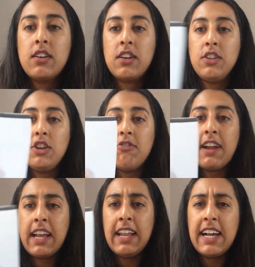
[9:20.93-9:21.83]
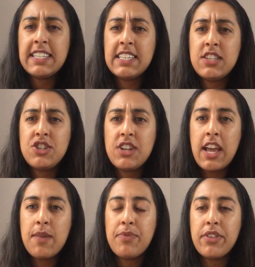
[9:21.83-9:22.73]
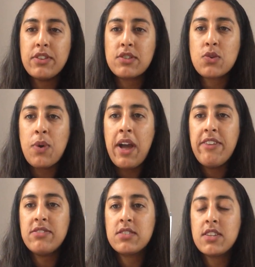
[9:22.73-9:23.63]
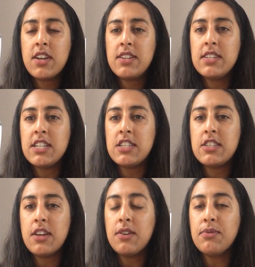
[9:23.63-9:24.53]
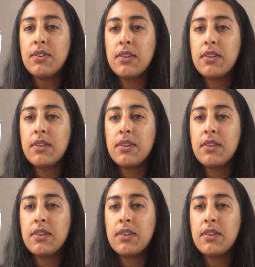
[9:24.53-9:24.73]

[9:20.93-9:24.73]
Can you recognise this shape that the square has turned into?